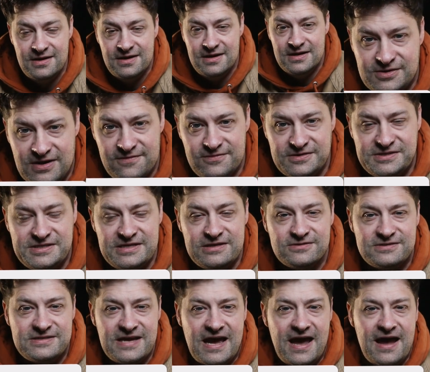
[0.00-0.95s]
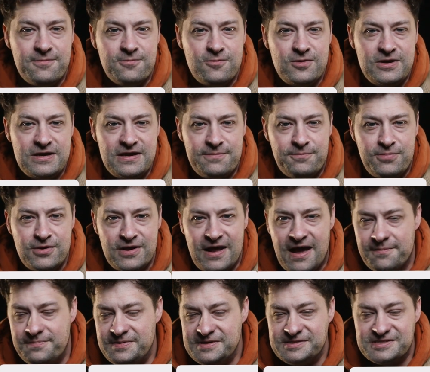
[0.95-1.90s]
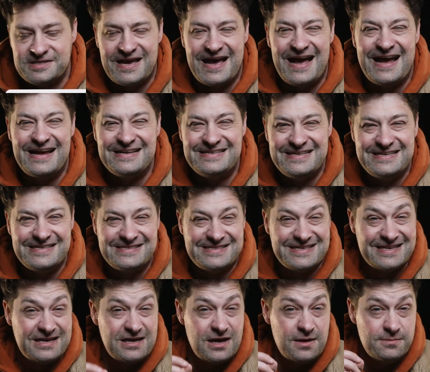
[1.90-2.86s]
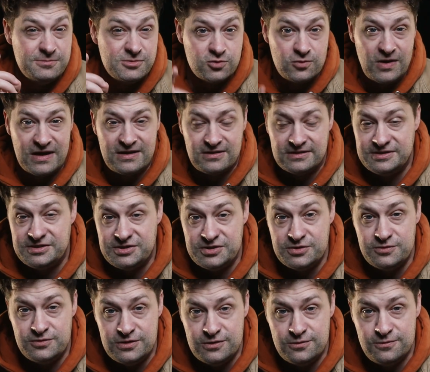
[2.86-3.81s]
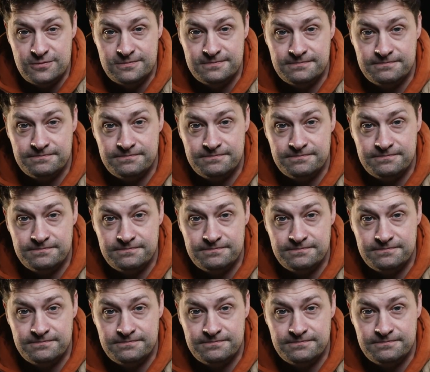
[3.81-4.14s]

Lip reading: so that every single time we put out a piece of content, it's going to come directly to you.